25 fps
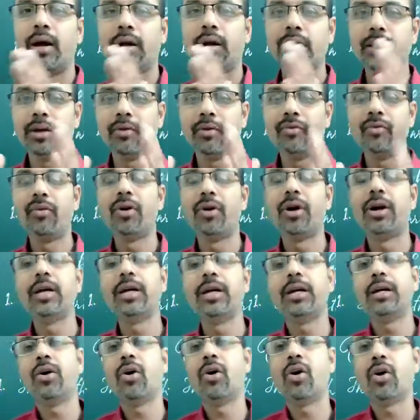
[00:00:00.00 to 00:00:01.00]
the word
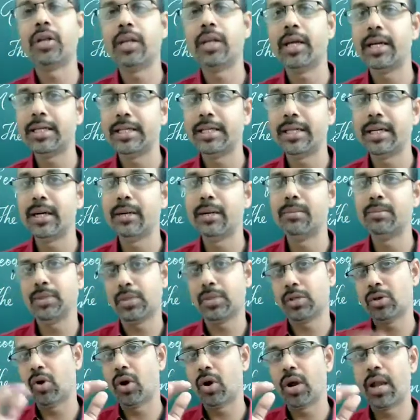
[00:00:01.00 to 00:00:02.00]
or the term
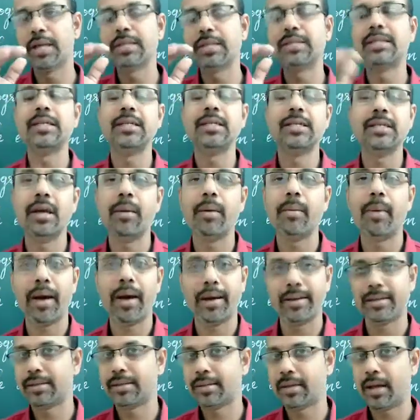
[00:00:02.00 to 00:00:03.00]
solar system
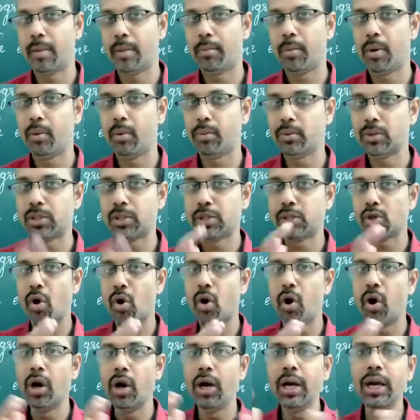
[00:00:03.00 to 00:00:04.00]
has come out.
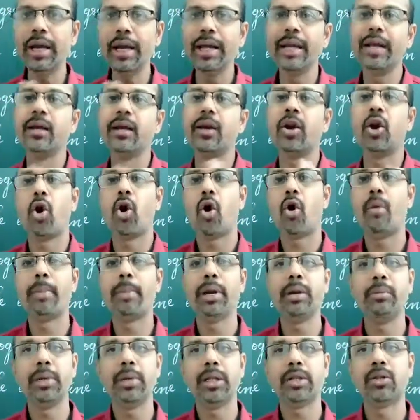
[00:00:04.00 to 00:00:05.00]
Sol in
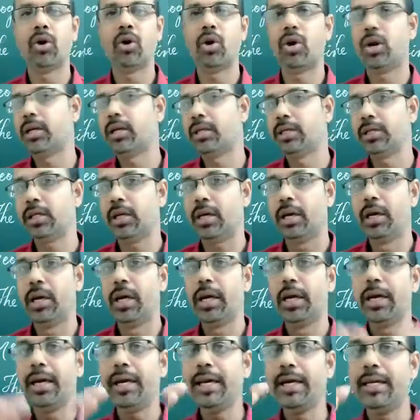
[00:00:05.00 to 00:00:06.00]
Roman mythology
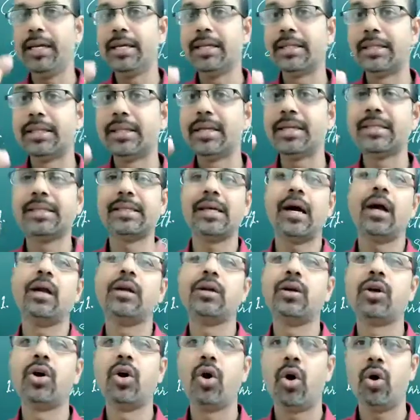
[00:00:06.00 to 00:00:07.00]
is the
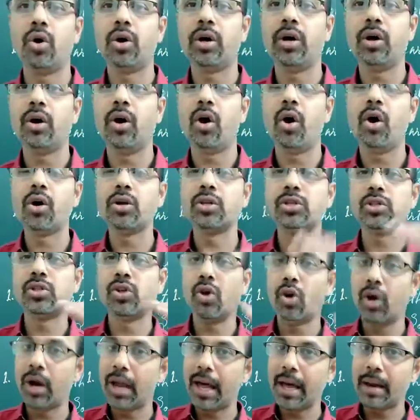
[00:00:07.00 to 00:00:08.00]
sun god, or
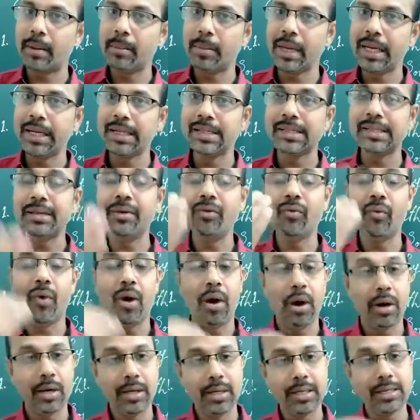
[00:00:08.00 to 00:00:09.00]
solar means
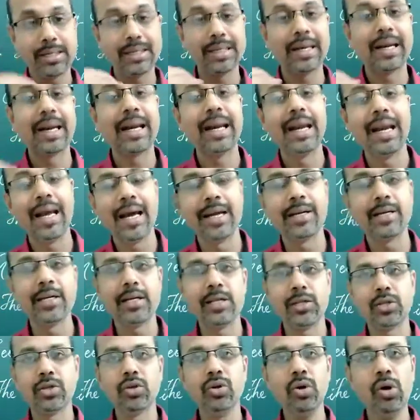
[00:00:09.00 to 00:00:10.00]
what is
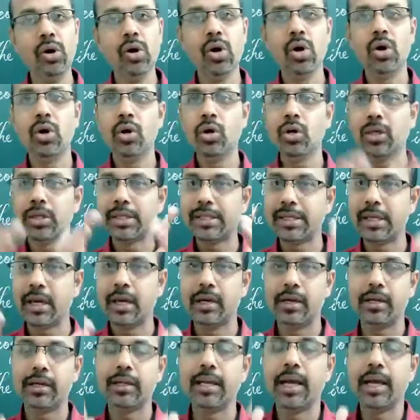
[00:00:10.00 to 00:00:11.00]
related to
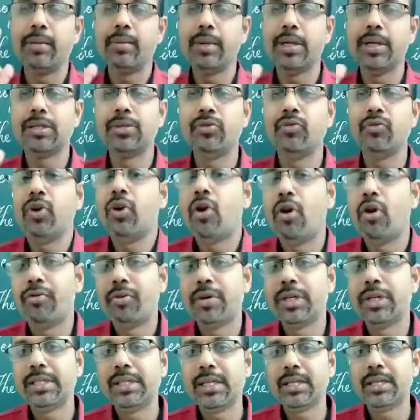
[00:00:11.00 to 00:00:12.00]
sun. That means we
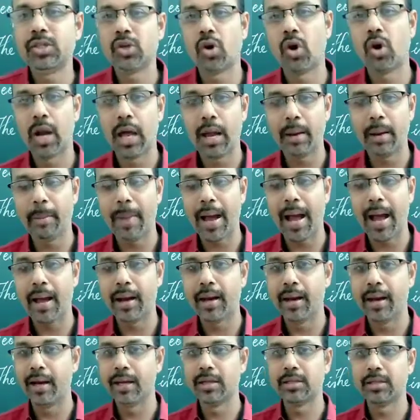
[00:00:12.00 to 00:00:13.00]
often say solar
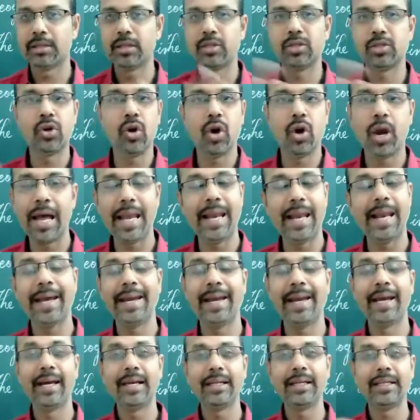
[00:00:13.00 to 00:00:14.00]
panels, solar
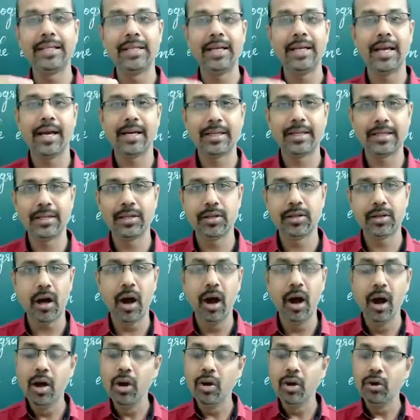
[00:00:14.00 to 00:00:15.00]
energy,
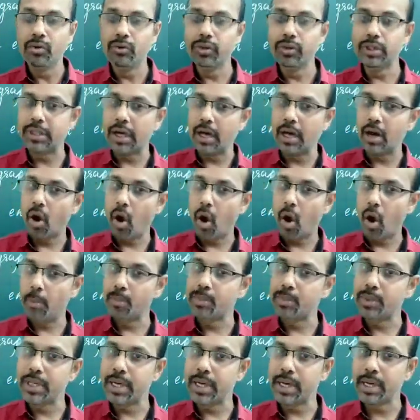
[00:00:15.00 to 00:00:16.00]
etc., which are
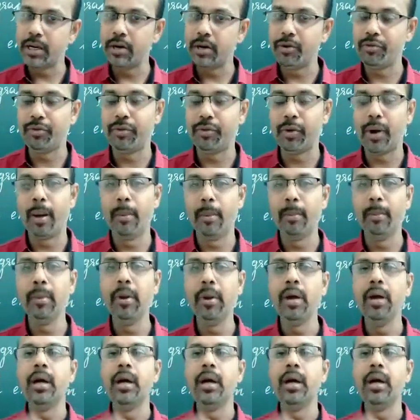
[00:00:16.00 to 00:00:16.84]
obtained from